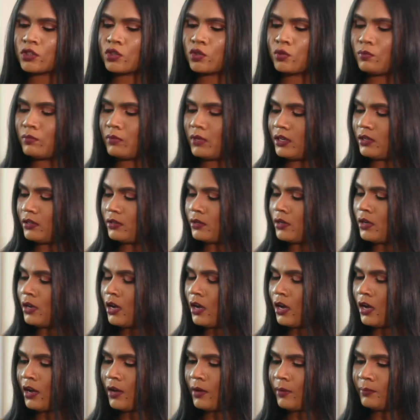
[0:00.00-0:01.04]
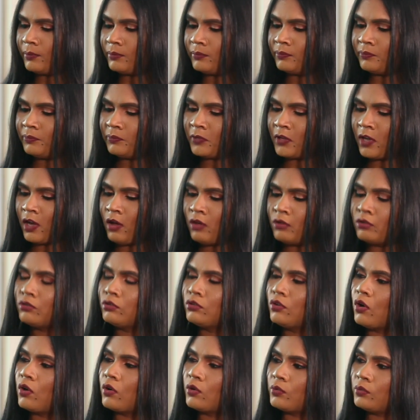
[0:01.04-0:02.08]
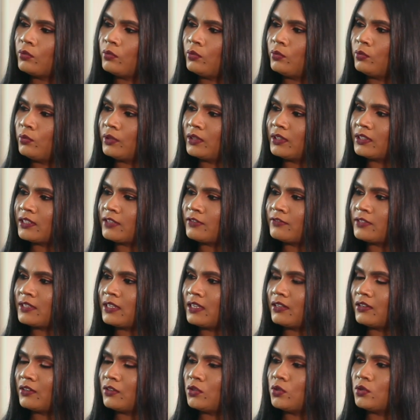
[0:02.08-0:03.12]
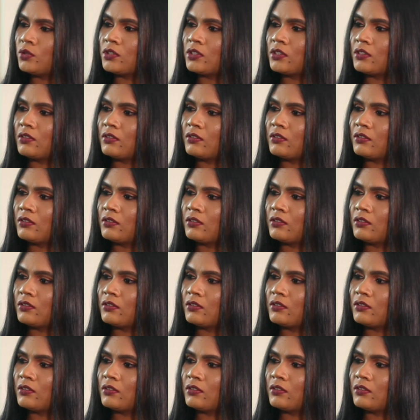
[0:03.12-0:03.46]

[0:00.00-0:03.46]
you made, how long would it have taken you to?